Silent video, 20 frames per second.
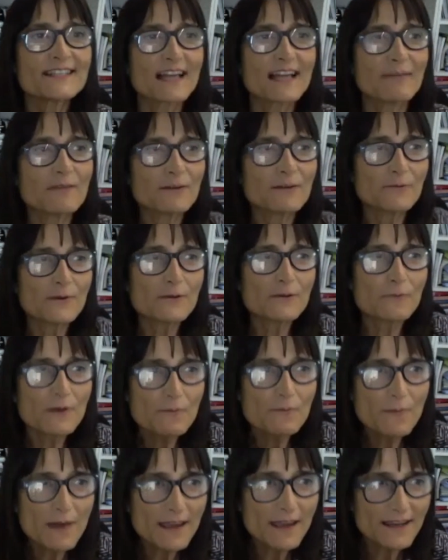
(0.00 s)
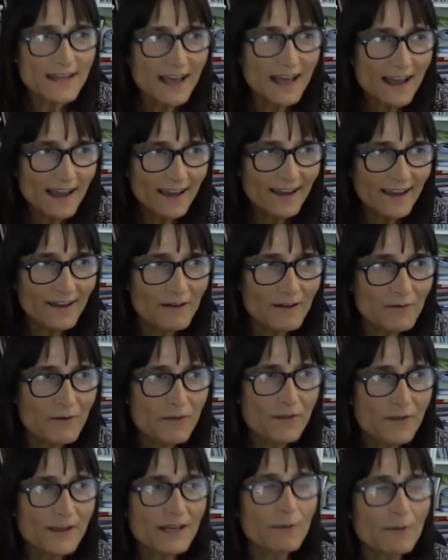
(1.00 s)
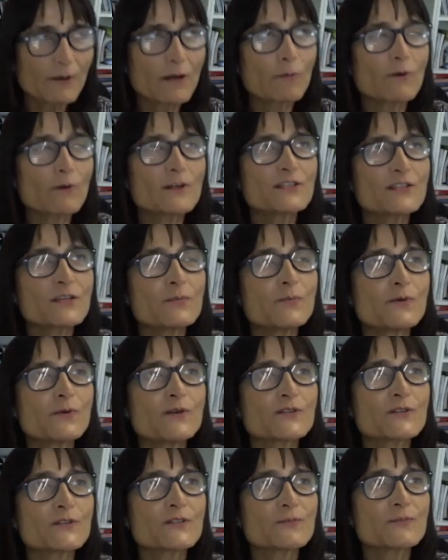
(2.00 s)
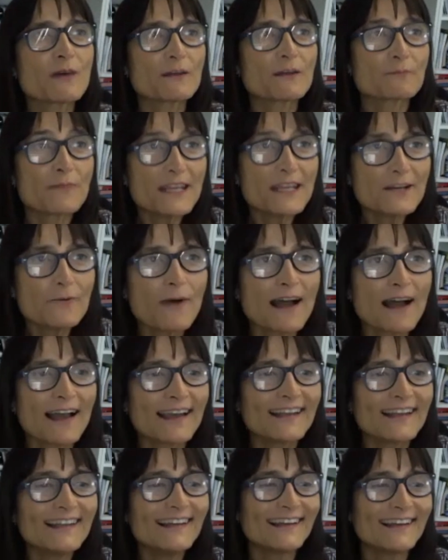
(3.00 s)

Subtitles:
I mean, we might think about abolishing prisons, but meanwhile,